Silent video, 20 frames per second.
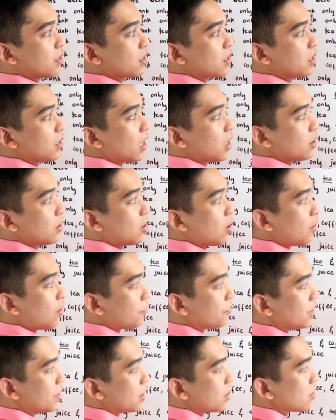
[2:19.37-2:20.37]
Tea and
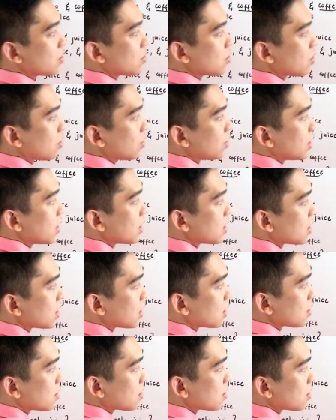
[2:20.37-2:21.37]
coffee. So this
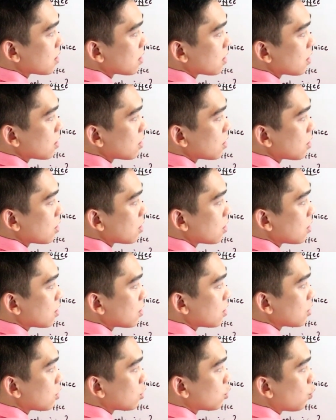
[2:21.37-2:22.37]
is
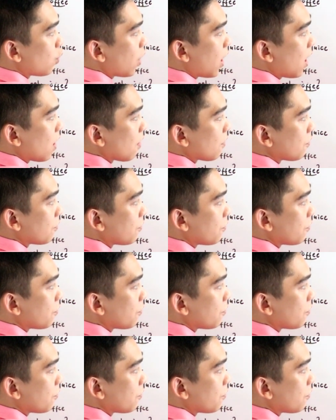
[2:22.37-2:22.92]
12.